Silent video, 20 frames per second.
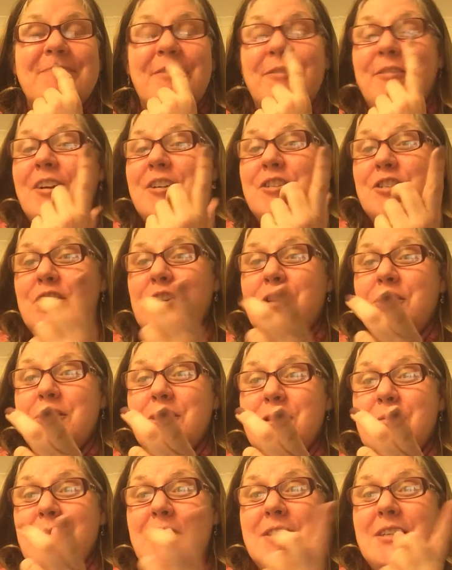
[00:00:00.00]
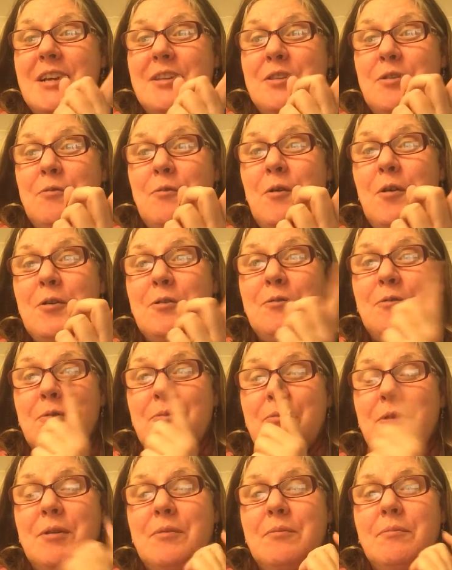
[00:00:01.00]
In fact, she used to be down the road
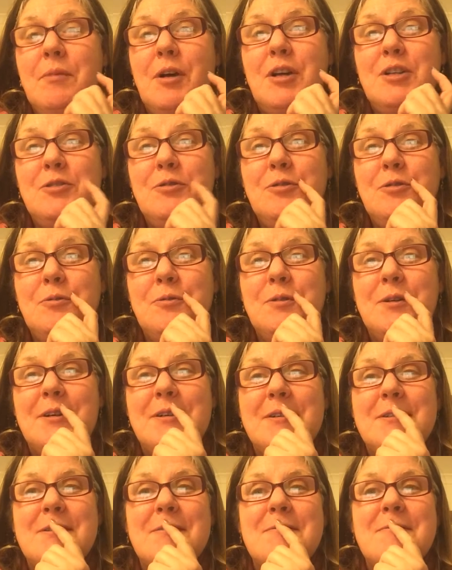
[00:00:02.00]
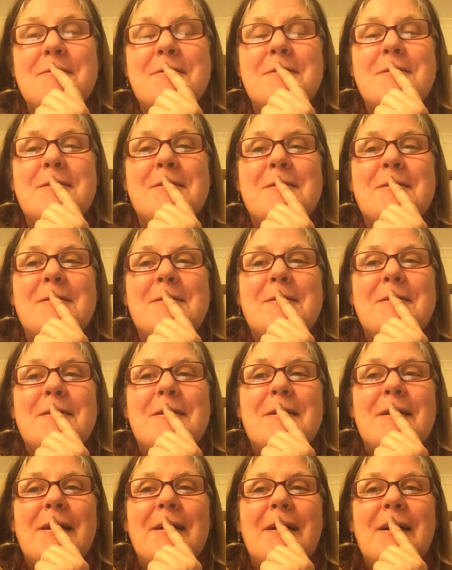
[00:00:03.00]
from where my daughter works.
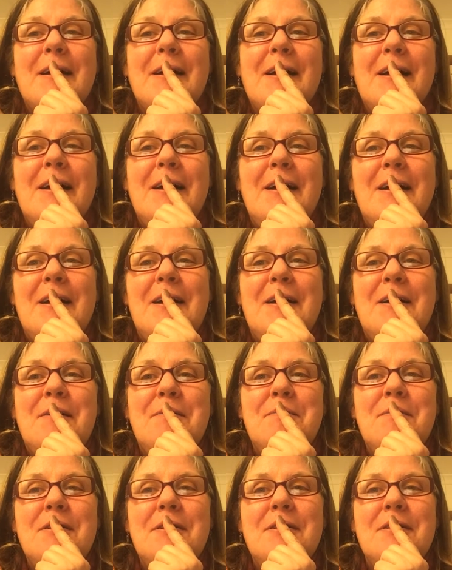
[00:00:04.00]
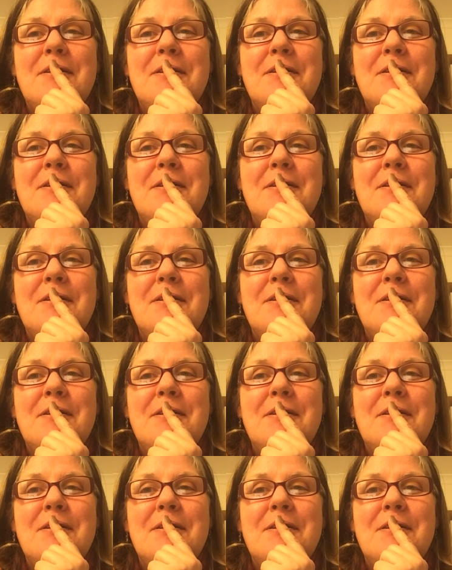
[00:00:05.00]
Do